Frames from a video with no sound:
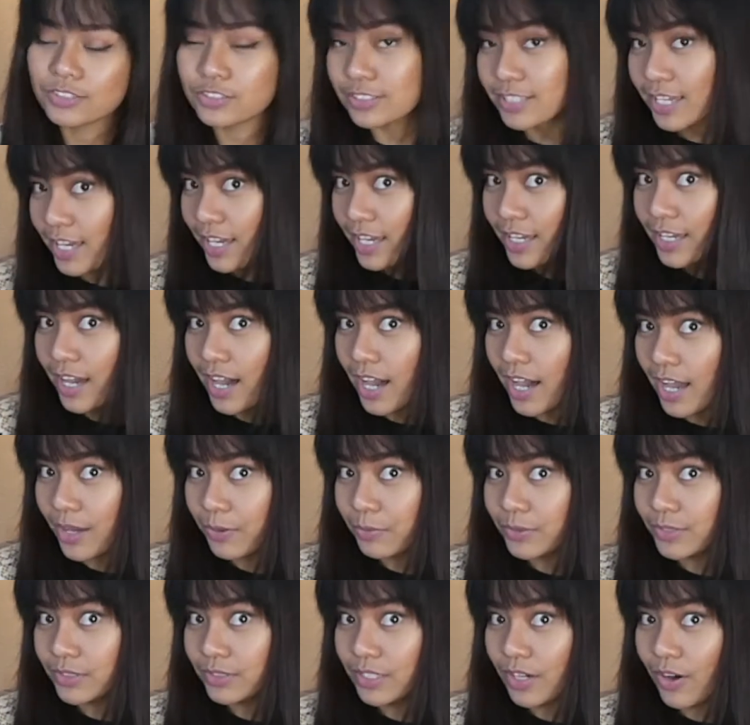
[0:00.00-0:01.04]
today
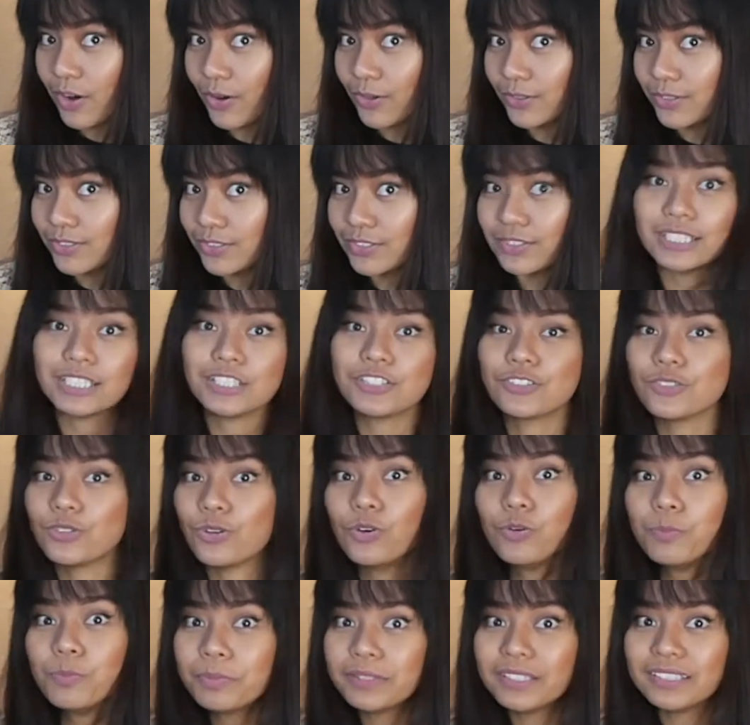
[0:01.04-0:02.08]
I would also need
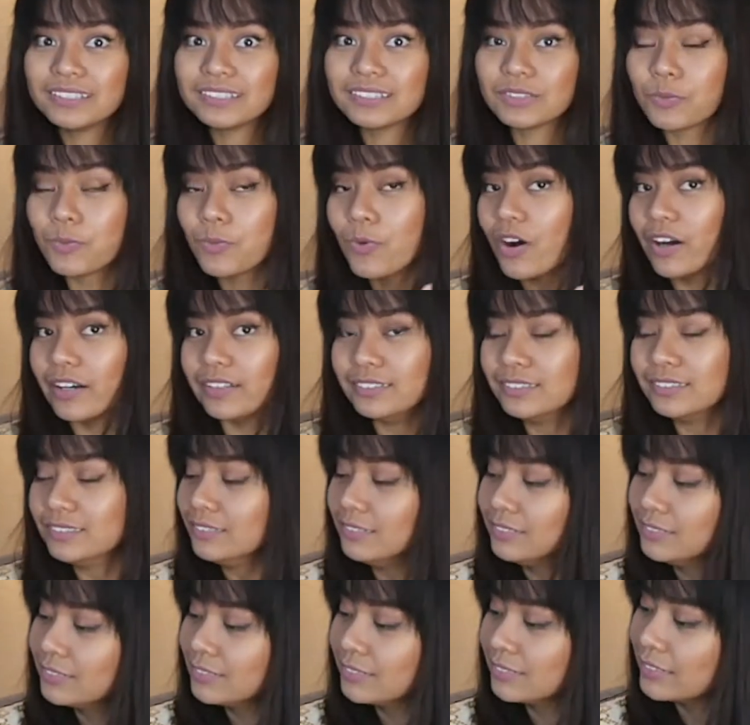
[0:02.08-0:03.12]
to open
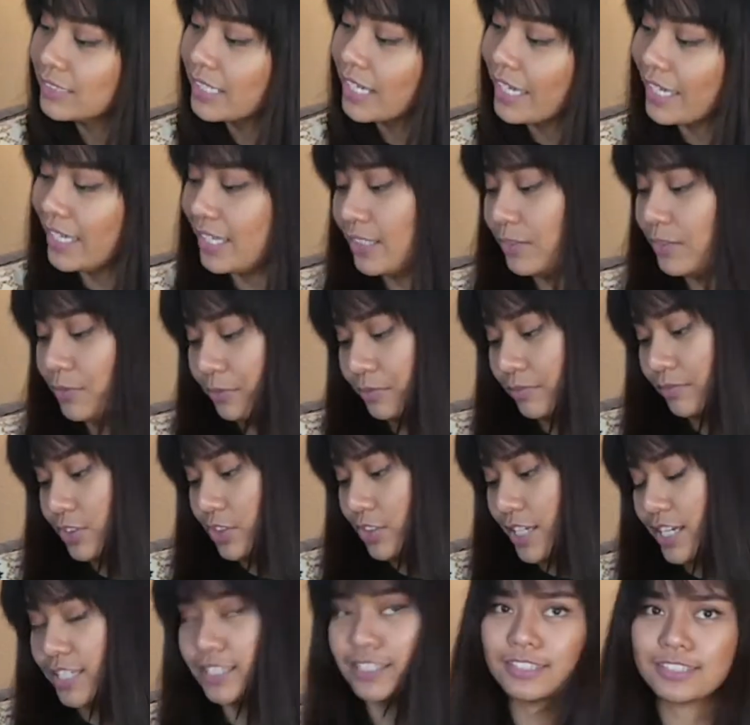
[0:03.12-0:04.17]
one, and
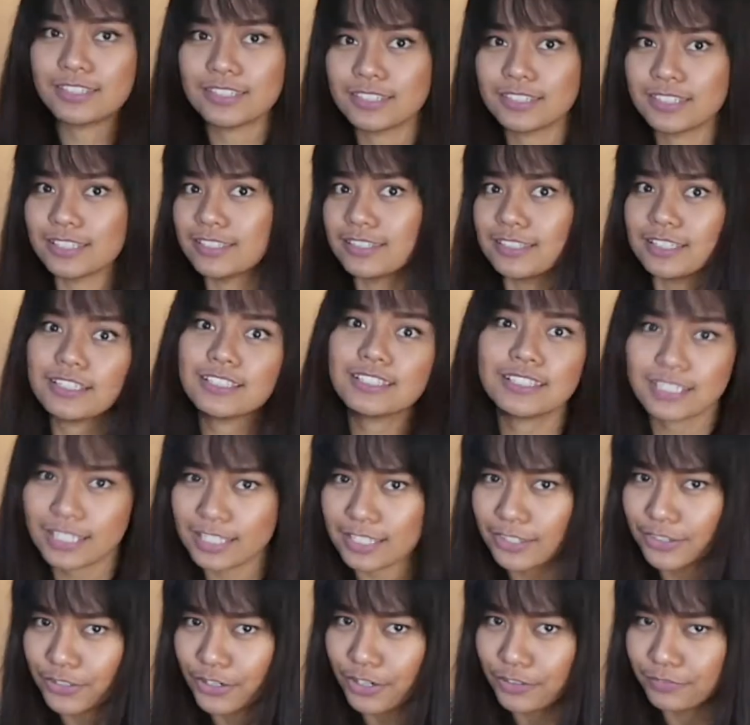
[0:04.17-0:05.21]
today is the
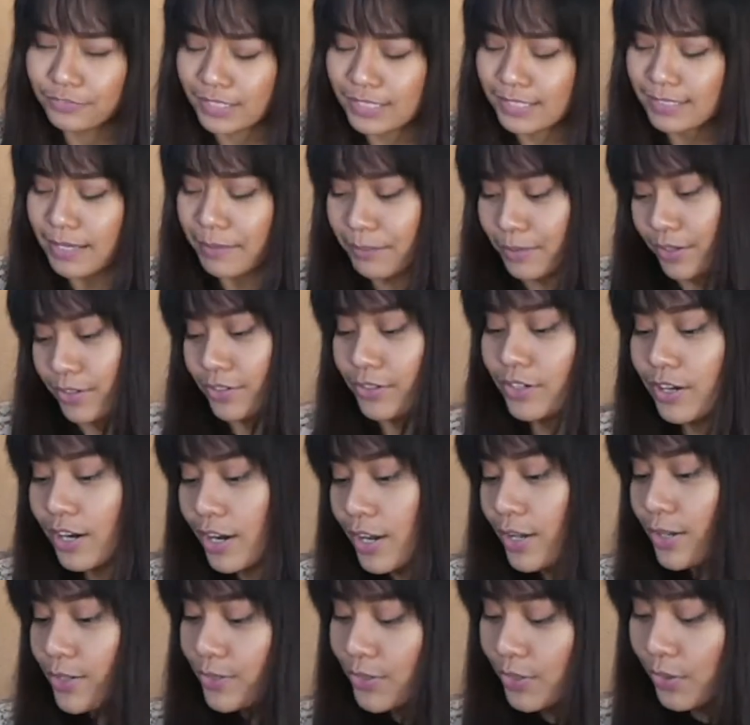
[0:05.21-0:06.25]
16th of December.
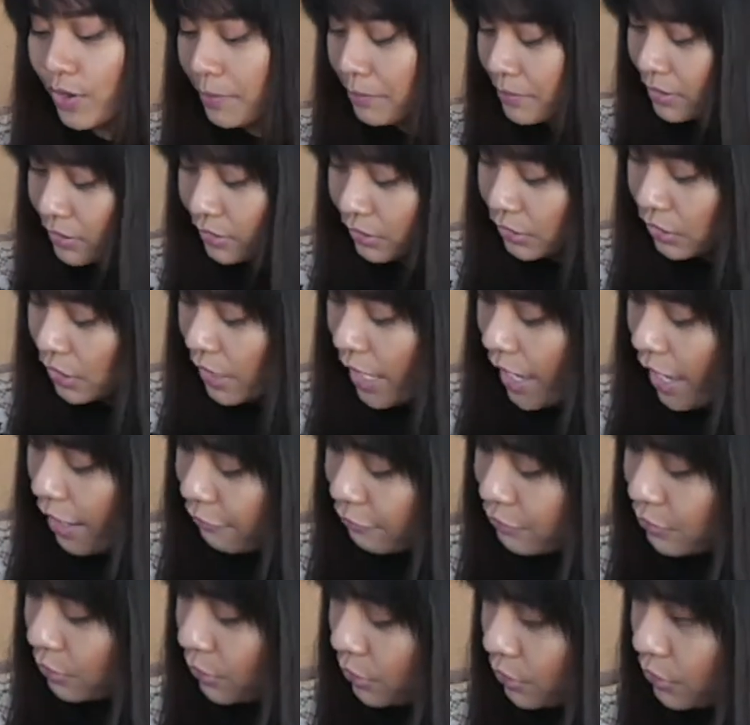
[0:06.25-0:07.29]
So I'm gonna
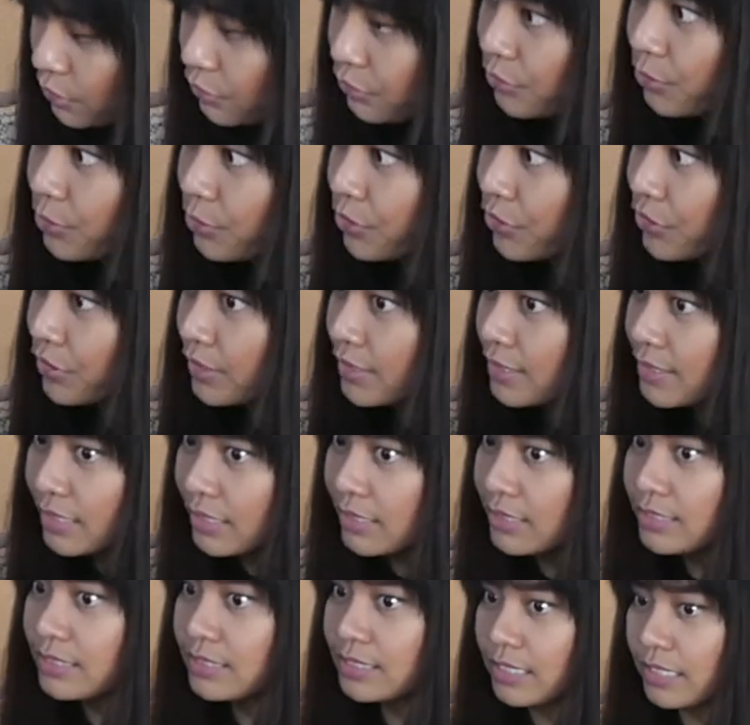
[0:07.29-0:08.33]
have to look for the
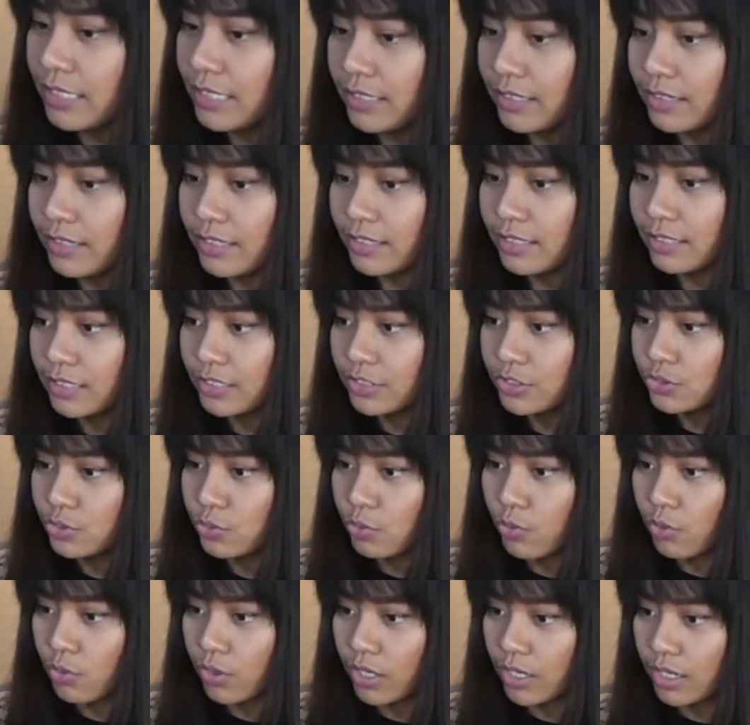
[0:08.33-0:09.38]
16th
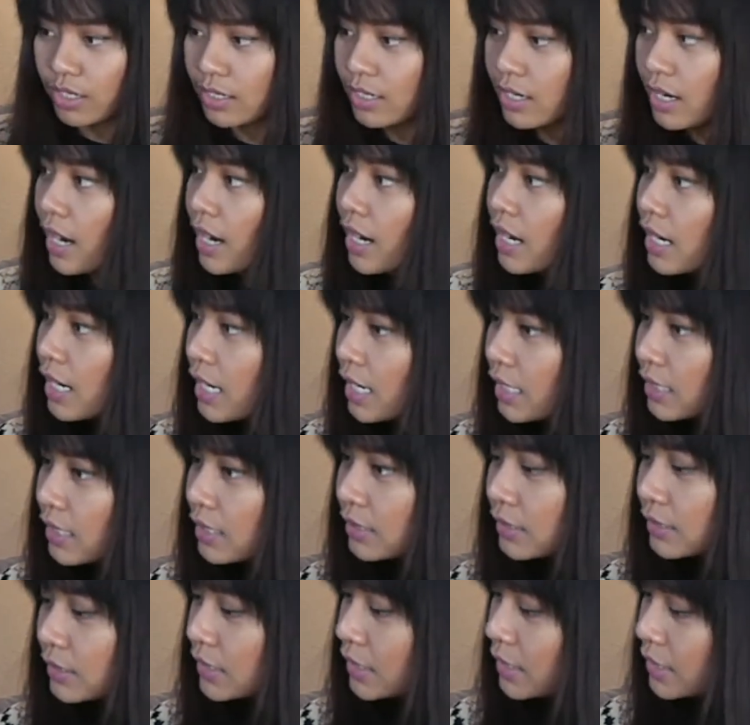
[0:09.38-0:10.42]
door.
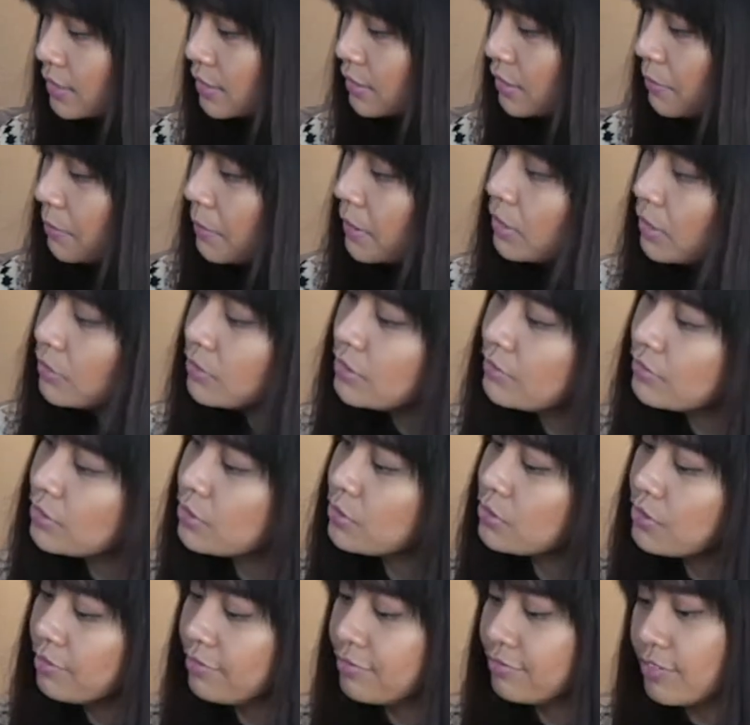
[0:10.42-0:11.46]
It is somehow
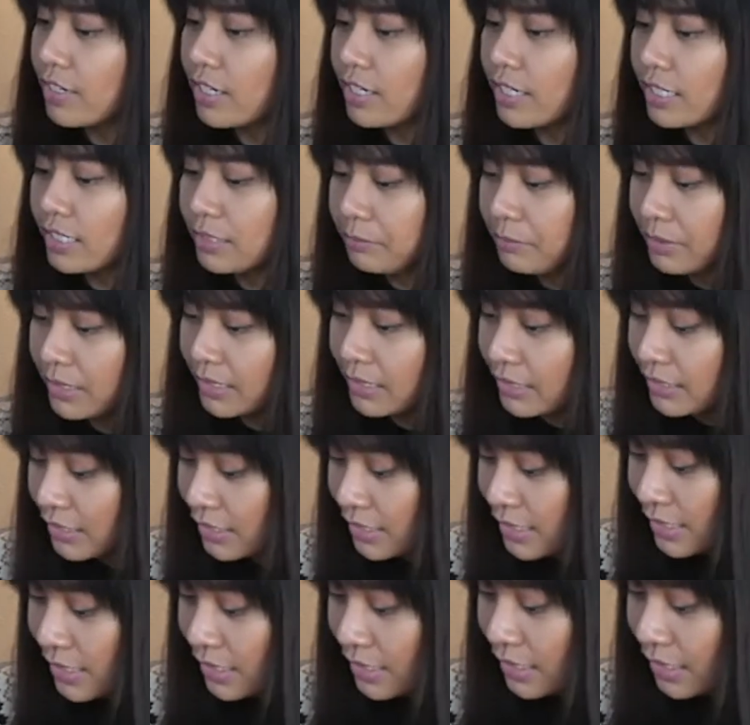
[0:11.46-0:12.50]
difficult to find
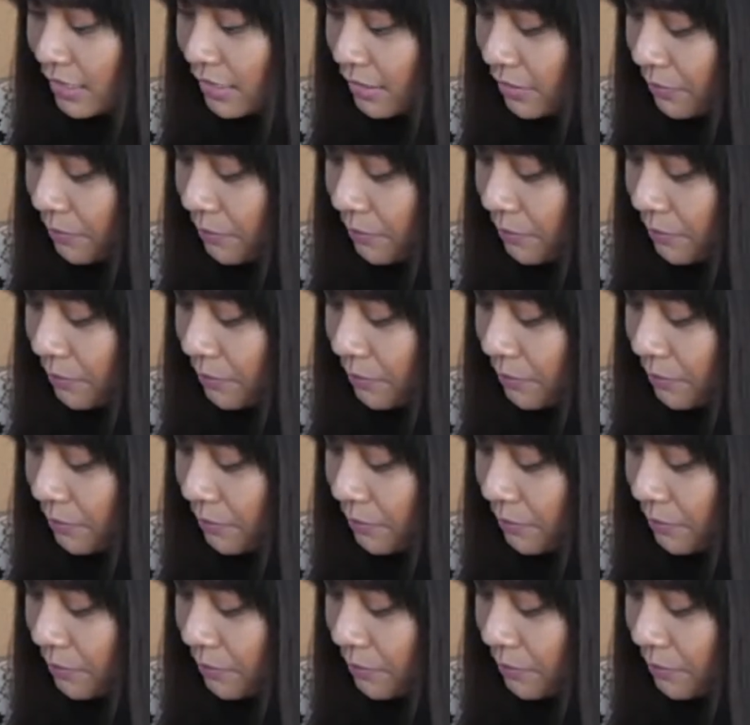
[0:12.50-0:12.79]
because